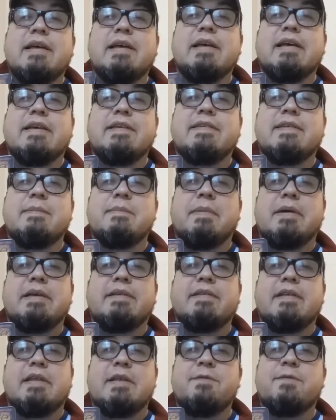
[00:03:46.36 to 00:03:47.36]
Is
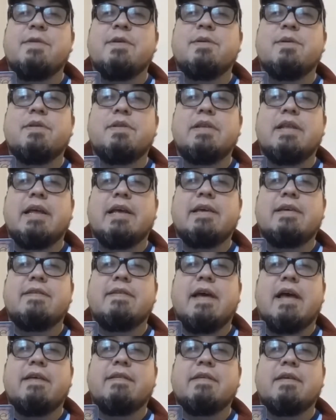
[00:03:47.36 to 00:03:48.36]
the difficulty that he's
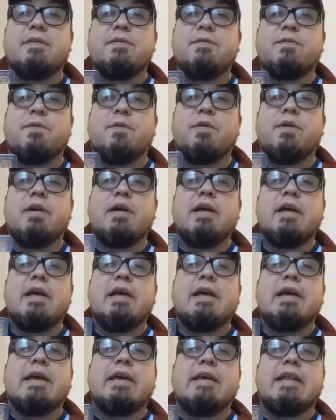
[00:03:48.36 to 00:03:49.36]
asking for.
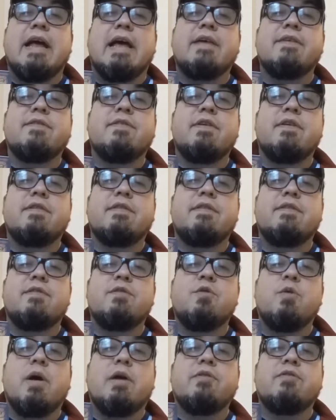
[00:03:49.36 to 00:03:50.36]
It answers his
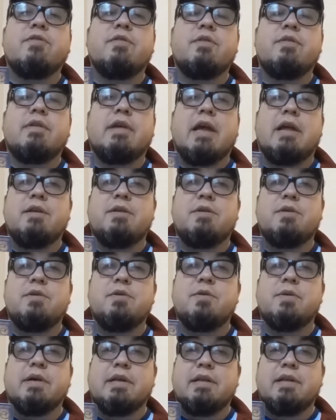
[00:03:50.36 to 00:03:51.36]
question, can you
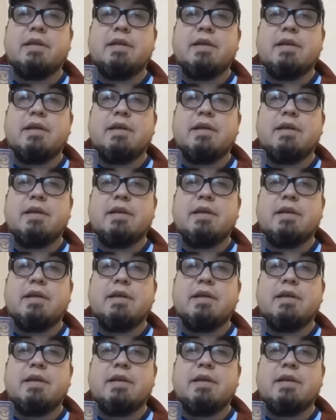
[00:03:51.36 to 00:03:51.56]
do it?